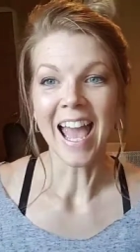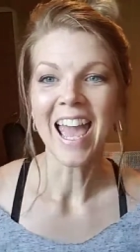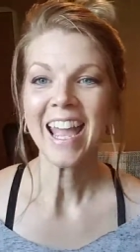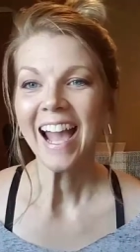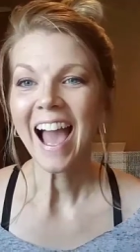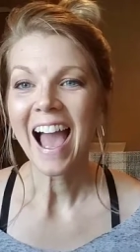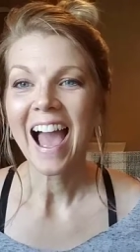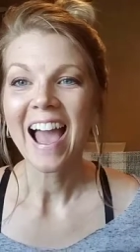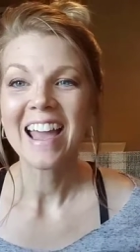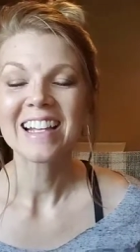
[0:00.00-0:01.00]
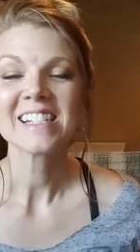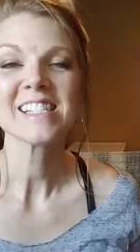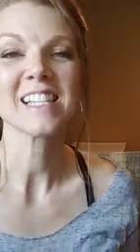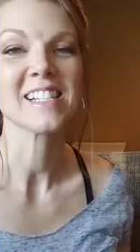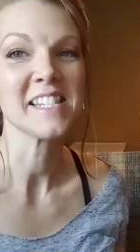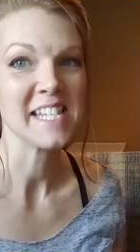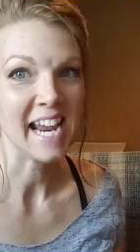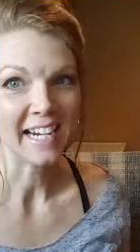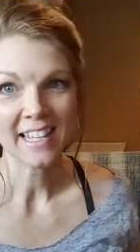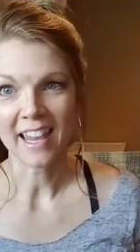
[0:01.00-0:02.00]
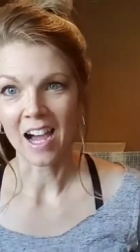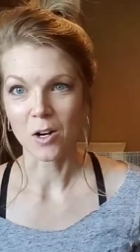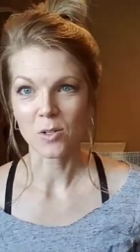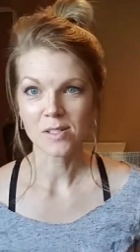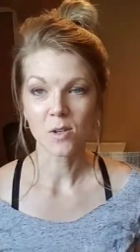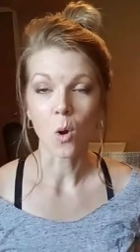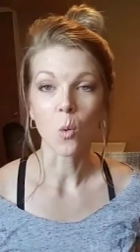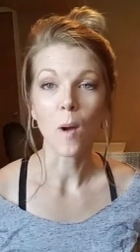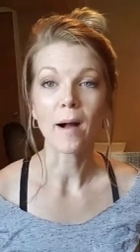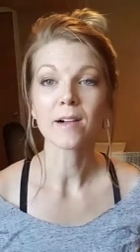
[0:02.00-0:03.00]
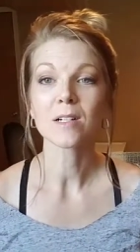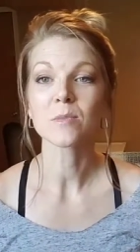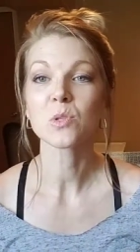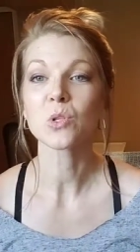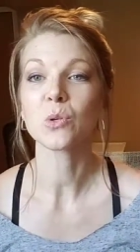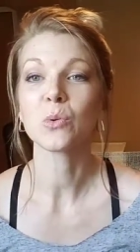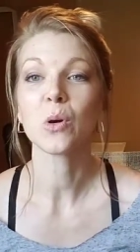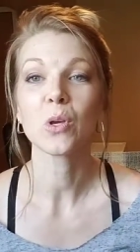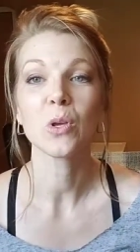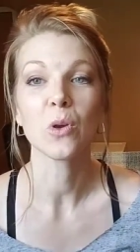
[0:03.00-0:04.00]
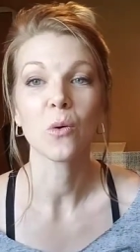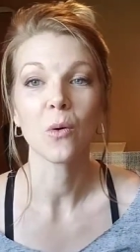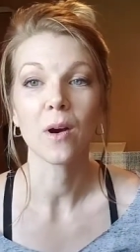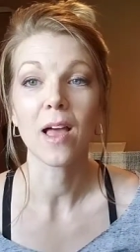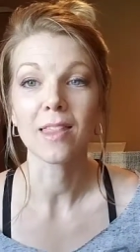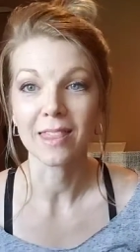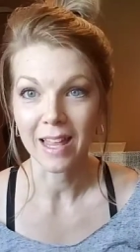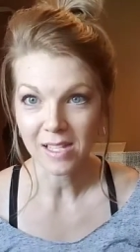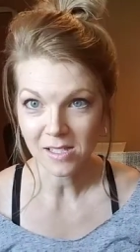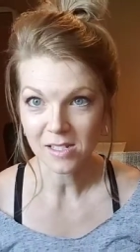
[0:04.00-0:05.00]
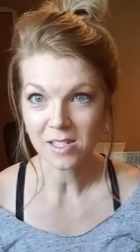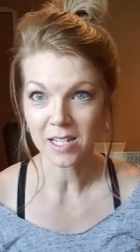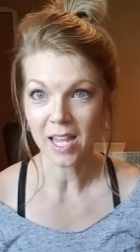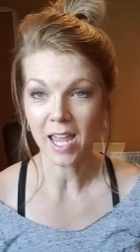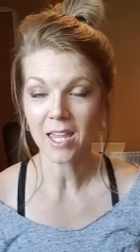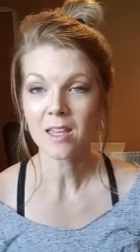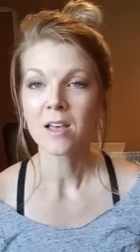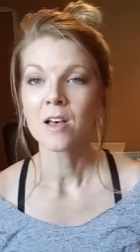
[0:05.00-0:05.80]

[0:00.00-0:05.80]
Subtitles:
Hey guys, it's Dani Laux. Welcome to your lesson today.